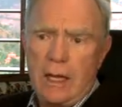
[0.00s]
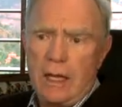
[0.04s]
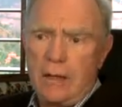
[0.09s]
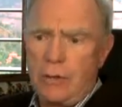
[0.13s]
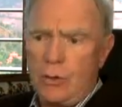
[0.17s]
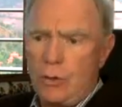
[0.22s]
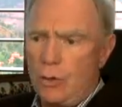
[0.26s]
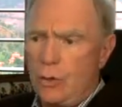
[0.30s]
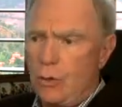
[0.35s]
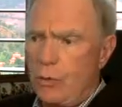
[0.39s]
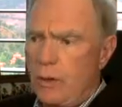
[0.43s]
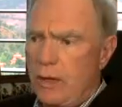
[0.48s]
And
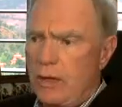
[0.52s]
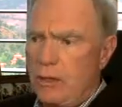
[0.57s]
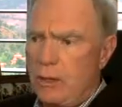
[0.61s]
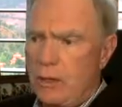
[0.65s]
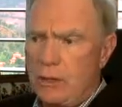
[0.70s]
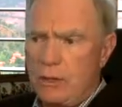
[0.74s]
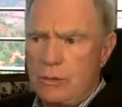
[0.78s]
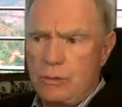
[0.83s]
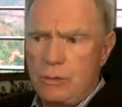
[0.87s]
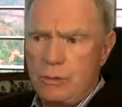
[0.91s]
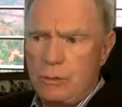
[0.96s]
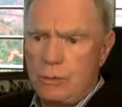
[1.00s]
the only way
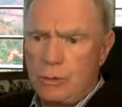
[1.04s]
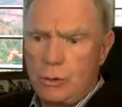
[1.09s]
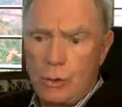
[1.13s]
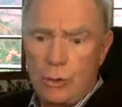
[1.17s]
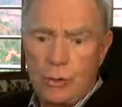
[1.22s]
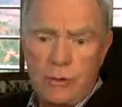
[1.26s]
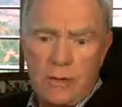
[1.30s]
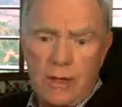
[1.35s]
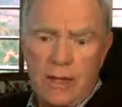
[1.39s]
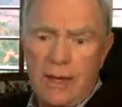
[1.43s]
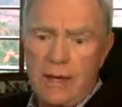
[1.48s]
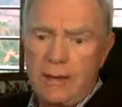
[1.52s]
to
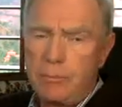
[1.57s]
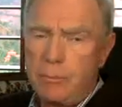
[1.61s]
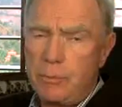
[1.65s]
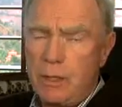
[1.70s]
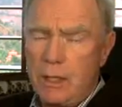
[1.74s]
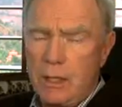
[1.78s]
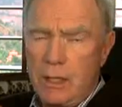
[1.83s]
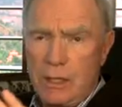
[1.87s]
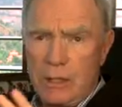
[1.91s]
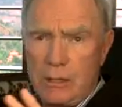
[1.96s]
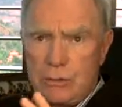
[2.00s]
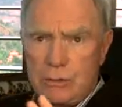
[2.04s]
learn that
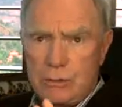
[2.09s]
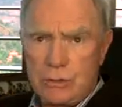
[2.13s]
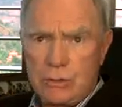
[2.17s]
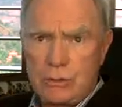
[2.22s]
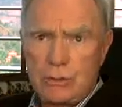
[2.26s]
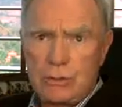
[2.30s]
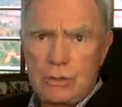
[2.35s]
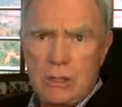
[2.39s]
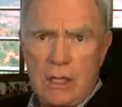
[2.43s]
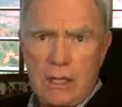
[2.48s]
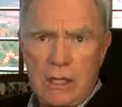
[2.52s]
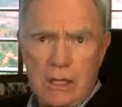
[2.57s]
is to
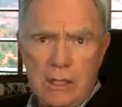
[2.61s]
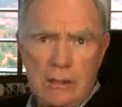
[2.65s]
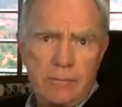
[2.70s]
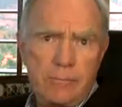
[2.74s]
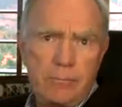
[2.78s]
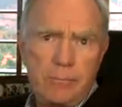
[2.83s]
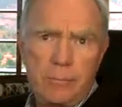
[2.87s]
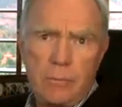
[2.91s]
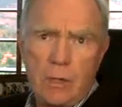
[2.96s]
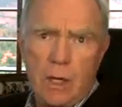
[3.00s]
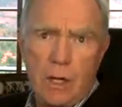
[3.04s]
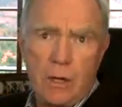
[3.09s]
study
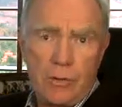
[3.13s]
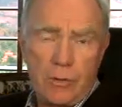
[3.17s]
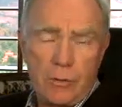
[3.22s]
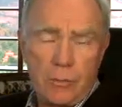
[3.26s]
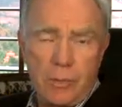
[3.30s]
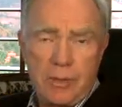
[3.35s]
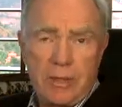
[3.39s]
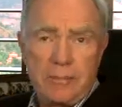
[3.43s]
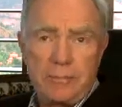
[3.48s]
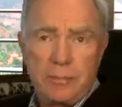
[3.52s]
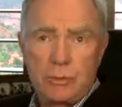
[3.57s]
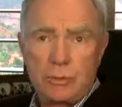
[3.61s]
other
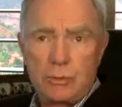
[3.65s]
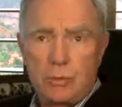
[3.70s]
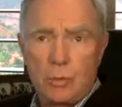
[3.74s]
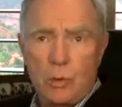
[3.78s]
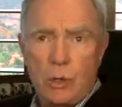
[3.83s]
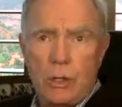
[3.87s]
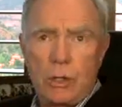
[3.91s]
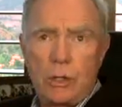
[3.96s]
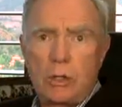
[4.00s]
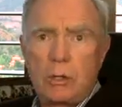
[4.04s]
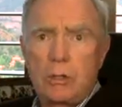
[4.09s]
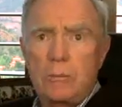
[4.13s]
people's
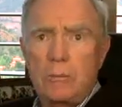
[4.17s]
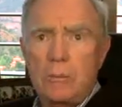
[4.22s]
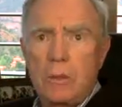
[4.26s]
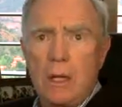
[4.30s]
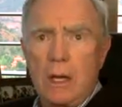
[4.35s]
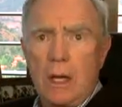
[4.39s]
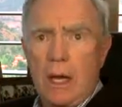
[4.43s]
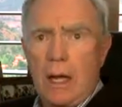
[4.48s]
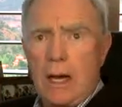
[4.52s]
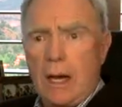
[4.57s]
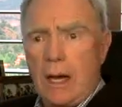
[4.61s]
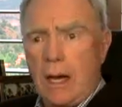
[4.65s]
work,
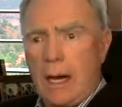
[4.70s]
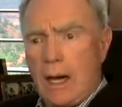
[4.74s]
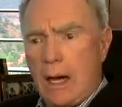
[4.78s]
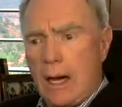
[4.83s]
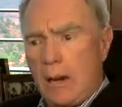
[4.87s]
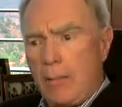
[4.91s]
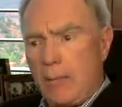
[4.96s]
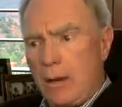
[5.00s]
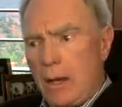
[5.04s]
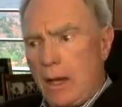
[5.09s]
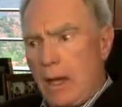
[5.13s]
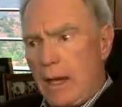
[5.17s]

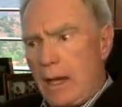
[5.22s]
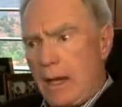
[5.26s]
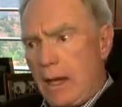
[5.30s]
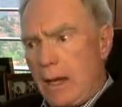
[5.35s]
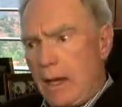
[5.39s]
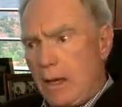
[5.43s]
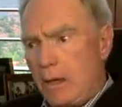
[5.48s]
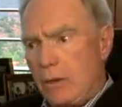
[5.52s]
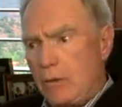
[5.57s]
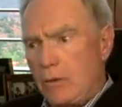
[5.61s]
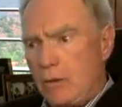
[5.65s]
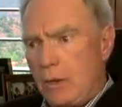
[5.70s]

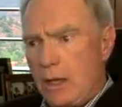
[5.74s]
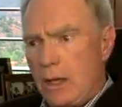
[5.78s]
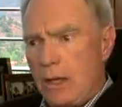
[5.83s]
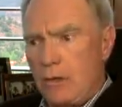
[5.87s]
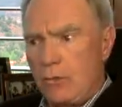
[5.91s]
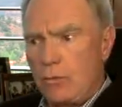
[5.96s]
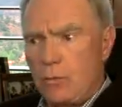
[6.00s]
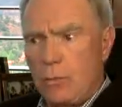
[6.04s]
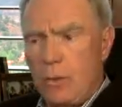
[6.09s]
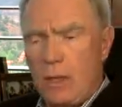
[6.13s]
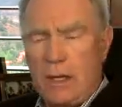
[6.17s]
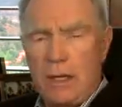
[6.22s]
and
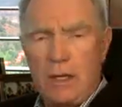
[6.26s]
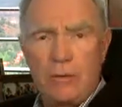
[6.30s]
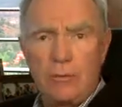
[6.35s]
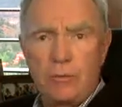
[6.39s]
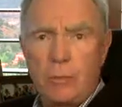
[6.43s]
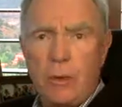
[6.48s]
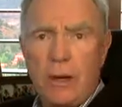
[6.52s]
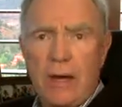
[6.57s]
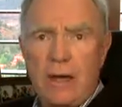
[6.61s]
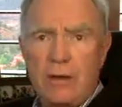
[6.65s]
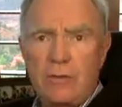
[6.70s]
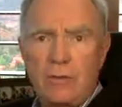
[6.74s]
as many as
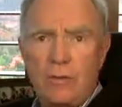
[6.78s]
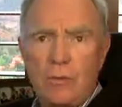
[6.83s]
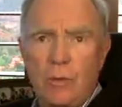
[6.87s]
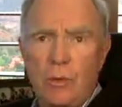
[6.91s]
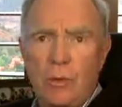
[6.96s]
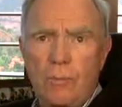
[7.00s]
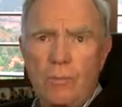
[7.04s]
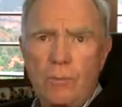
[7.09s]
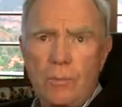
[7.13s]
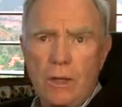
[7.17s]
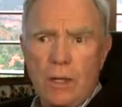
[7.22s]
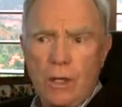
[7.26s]

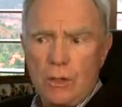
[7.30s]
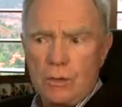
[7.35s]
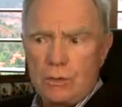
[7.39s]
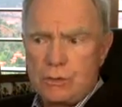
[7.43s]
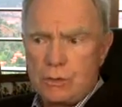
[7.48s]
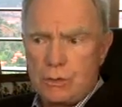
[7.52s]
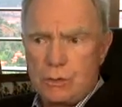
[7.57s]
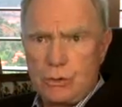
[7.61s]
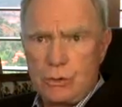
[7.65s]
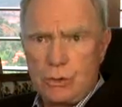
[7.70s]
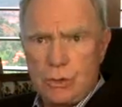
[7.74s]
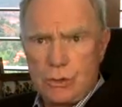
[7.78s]
possible,
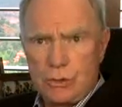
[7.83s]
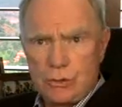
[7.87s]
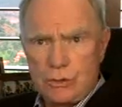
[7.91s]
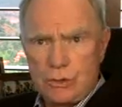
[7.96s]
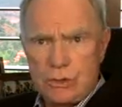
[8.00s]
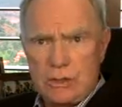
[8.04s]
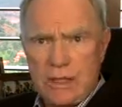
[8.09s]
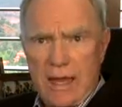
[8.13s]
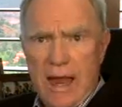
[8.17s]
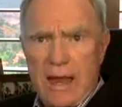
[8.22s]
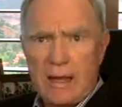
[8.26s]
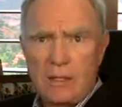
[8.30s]
so that you can
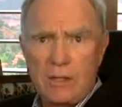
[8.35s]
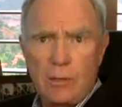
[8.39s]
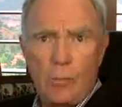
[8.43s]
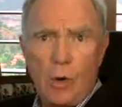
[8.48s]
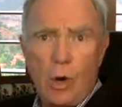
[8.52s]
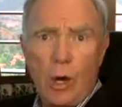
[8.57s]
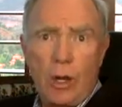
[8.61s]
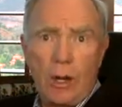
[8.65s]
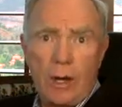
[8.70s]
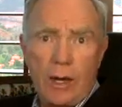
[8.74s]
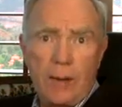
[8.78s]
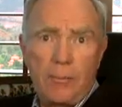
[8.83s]
stack them
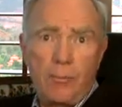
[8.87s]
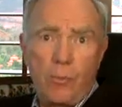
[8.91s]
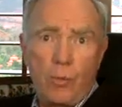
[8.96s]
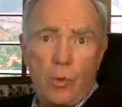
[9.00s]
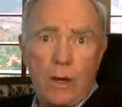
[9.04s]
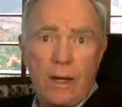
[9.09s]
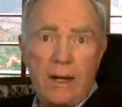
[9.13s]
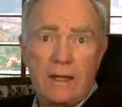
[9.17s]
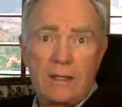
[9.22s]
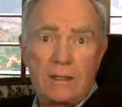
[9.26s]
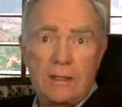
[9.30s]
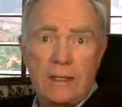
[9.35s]
all up
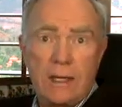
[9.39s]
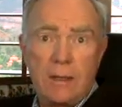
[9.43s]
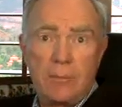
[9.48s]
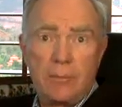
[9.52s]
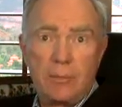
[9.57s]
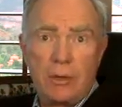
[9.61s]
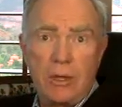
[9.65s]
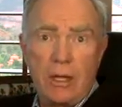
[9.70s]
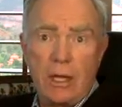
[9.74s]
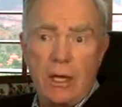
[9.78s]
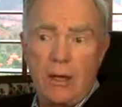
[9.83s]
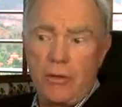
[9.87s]
one on top
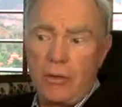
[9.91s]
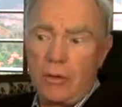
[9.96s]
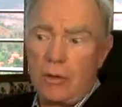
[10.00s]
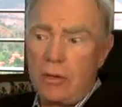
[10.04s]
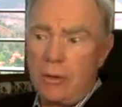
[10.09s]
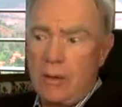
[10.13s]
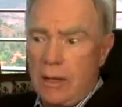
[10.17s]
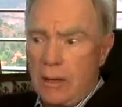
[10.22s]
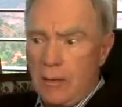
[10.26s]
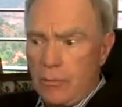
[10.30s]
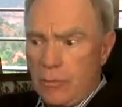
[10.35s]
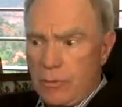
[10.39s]
of the
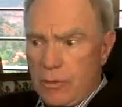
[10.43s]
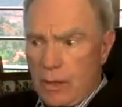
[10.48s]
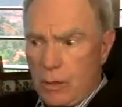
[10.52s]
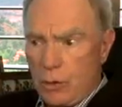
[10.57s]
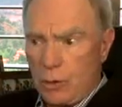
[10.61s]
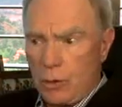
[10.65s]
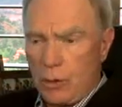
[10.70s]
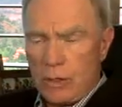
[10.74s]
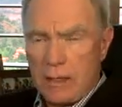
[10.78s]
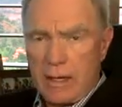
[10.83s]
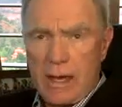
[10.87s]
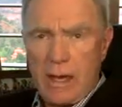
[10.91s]
other, then
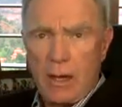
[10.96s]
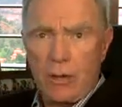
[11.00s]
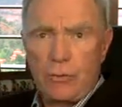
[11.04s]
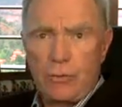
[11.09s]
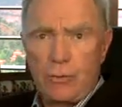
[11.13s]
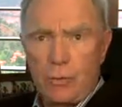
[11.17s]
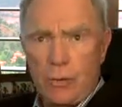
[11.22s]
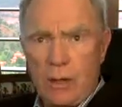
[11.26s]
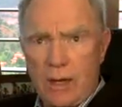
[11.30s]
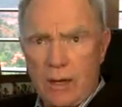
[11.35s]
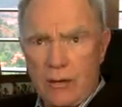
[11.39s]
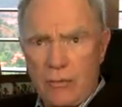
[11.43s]
look down
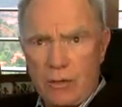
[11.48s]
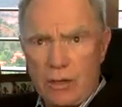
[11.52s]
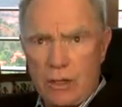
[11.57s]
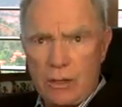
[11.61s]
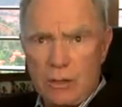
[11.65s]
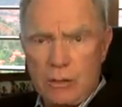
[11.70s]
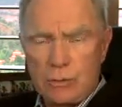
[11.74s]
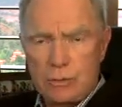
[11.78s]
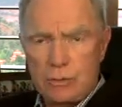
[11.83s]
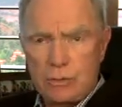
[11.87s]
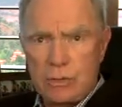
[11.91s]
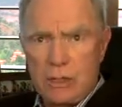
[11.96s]
through
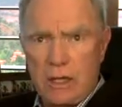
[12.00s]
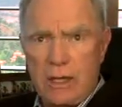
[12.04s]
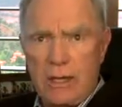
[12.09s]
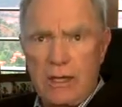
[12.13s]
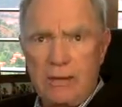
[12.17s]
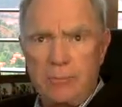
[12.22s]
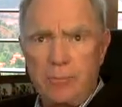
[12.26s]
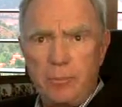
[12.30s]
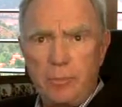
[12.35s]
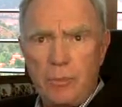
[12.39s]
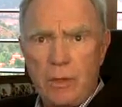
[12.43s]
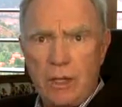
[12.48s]
everything you
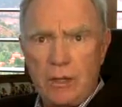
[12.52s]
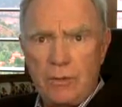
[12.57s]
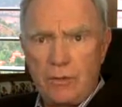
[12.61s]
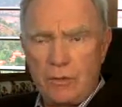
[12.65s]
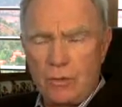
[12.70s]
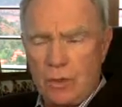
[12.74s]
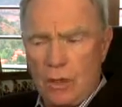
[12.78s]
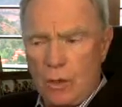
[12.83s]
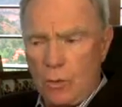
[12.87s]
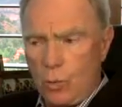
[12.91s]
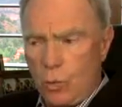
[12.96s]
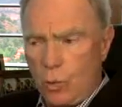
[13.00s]
studied and
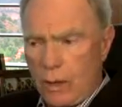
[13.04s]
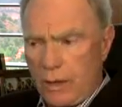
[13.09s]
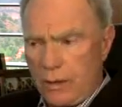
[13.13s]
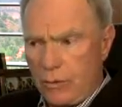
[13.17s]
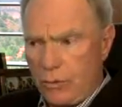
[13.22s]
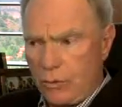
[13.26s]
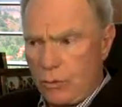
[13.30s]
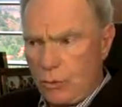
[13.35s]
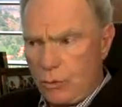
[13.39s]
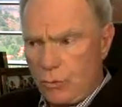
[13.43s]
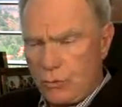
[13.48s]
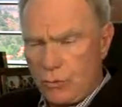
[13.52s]
say,
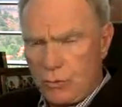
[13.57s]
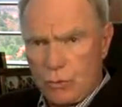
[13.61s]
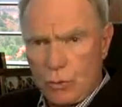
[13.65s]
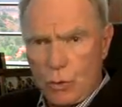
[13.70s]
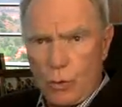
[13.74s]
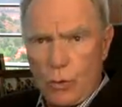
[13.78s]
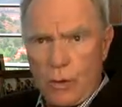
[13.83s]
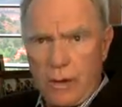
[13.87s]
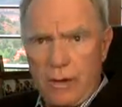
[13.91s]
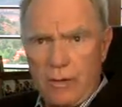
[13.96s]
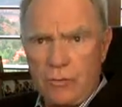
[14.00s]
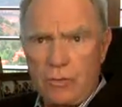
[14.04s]
what do
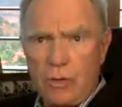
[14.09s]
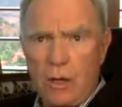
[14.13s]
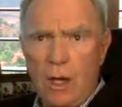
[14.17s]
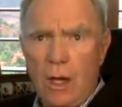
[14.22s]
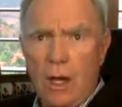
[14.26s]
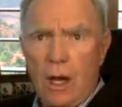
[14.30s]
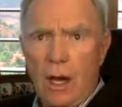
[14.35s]
stories